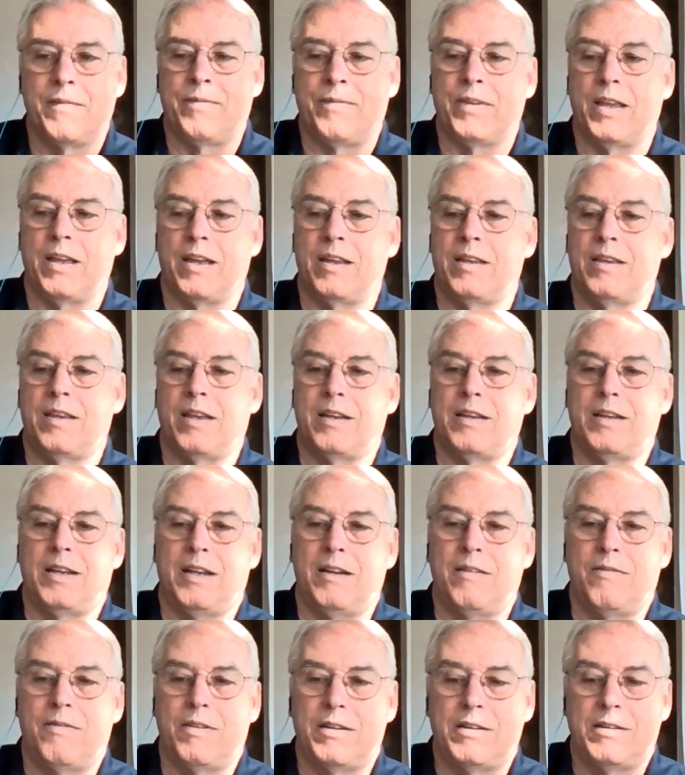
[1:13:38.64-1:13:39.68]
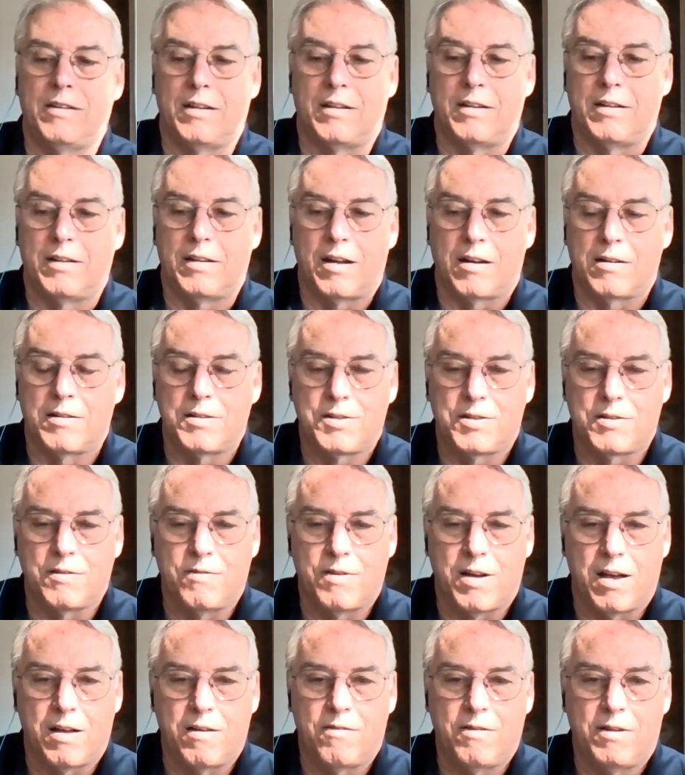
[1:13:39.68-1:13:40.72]
And then even our
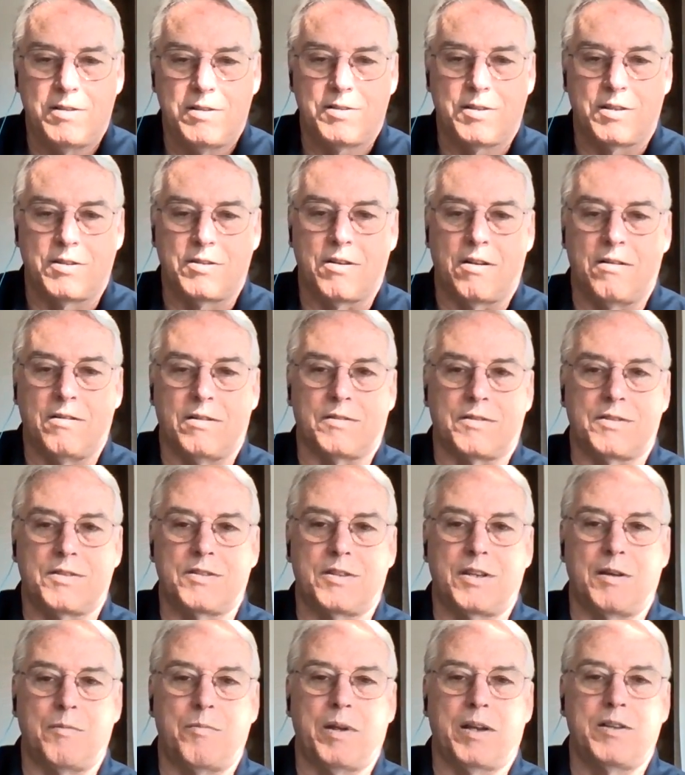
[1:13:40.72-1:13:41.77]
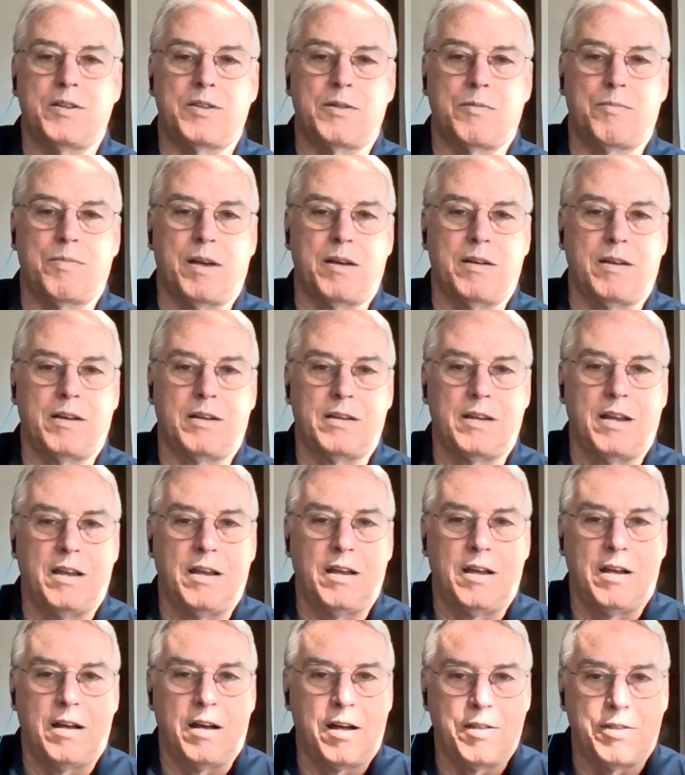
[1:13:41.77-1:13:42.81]
survival as adults depends upon
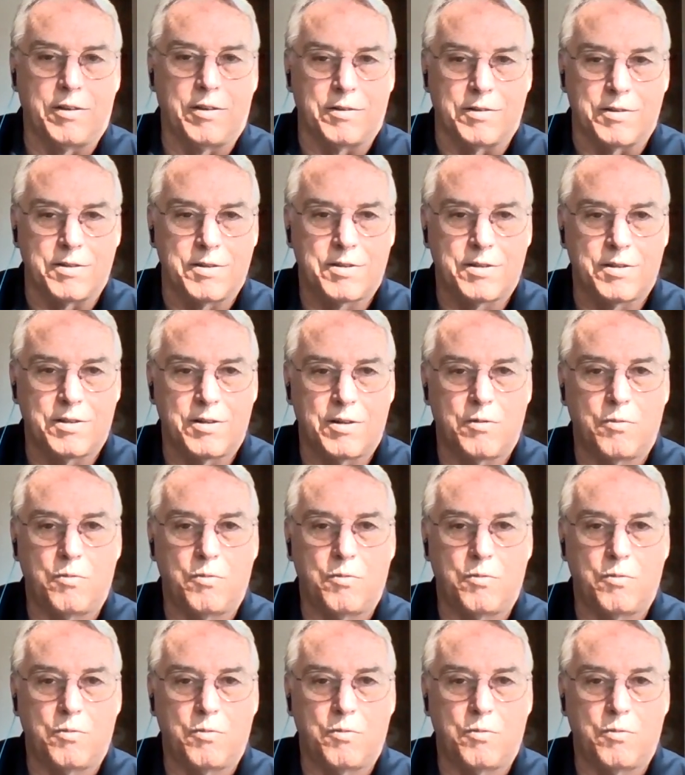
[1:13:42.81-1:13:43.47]
others.